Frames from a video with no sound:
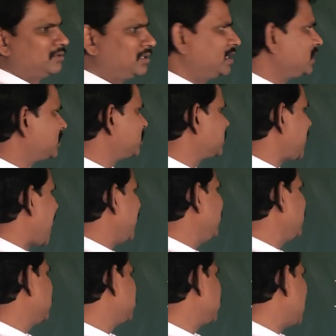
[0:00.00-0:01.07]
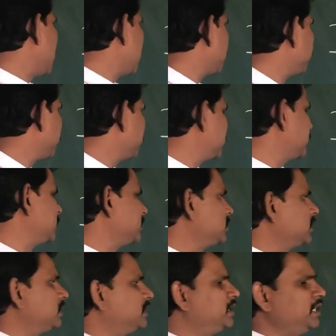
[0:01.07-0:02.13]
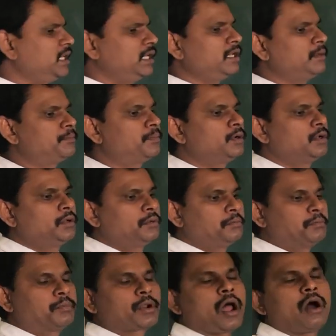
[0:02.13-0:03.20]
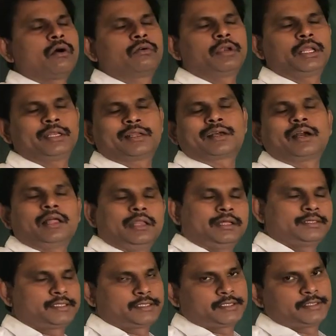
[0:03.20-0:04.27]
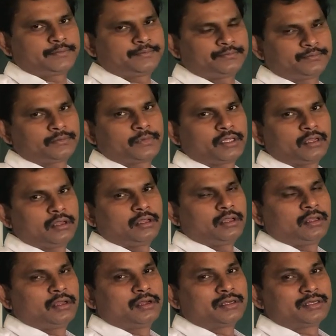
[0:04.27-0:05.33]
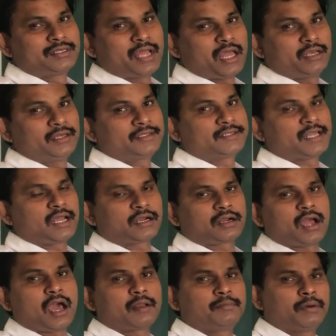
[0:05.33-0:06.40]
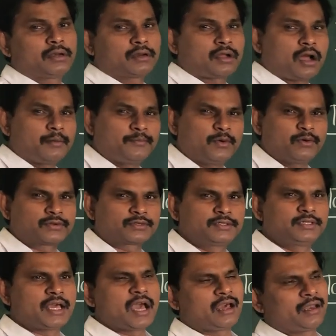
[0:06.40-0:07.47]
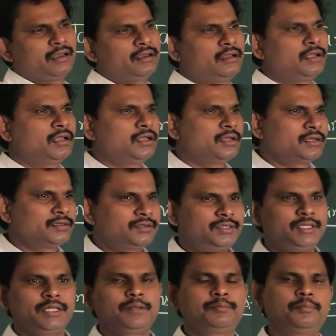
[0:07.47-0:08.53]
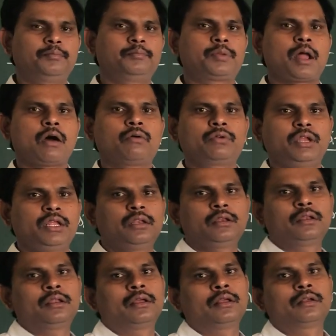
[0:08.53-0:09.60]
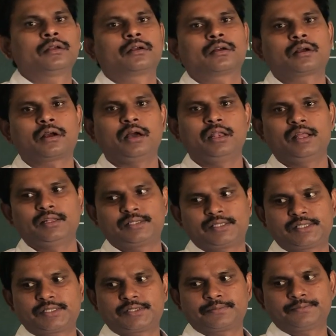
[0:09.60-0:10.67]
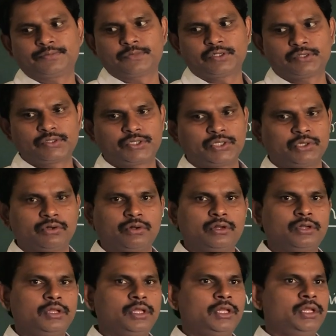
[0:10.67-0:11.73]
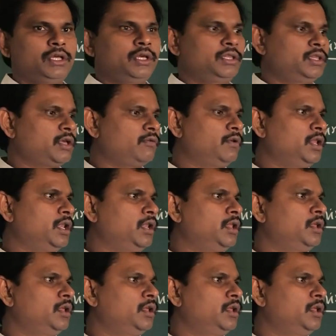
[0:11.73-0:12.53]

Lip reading: these tannins are present in deep brown in colors. Tannins are carbon compounds. They are in deep brown in colors. So, they will